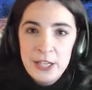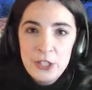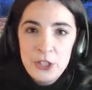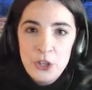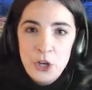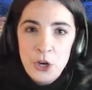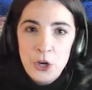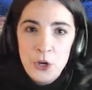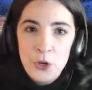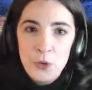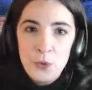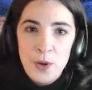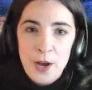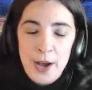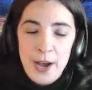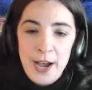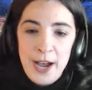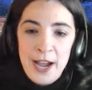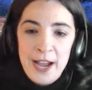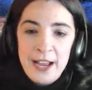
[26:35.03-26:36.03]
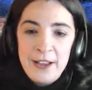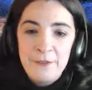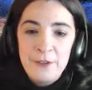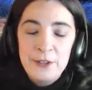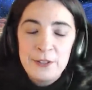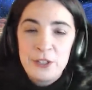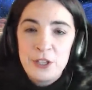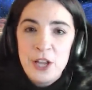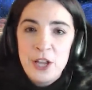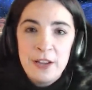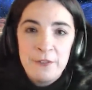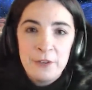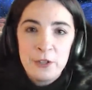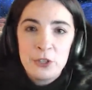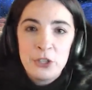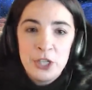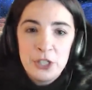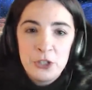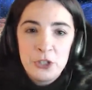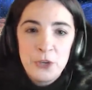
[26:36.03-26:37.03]
So uh, if you if you're
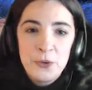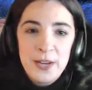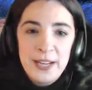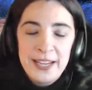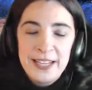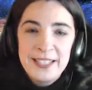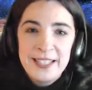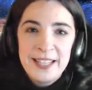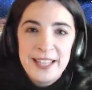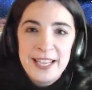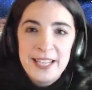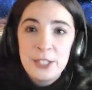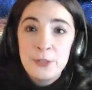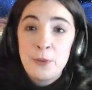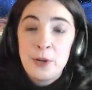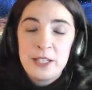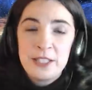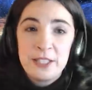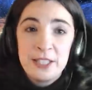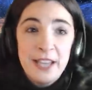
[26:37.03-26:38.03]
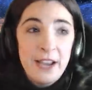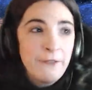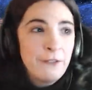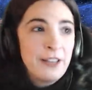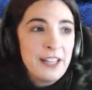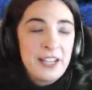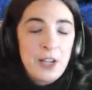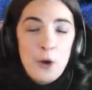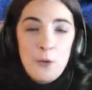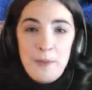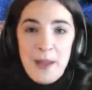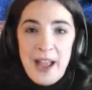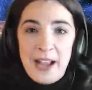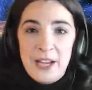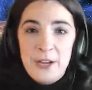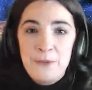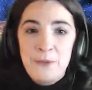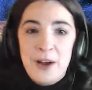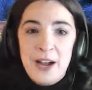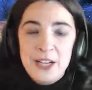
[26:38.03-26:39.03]
just tuning into this one, definitely go
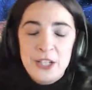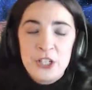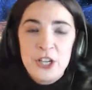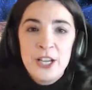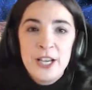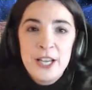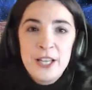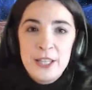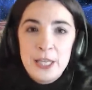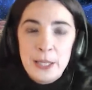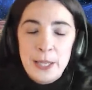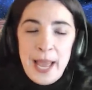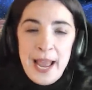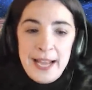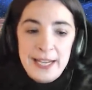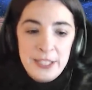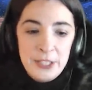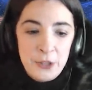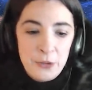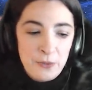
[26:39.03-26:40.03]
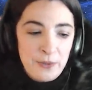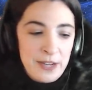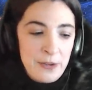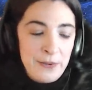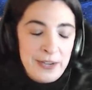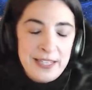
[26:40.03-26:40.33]
back and watch the last three.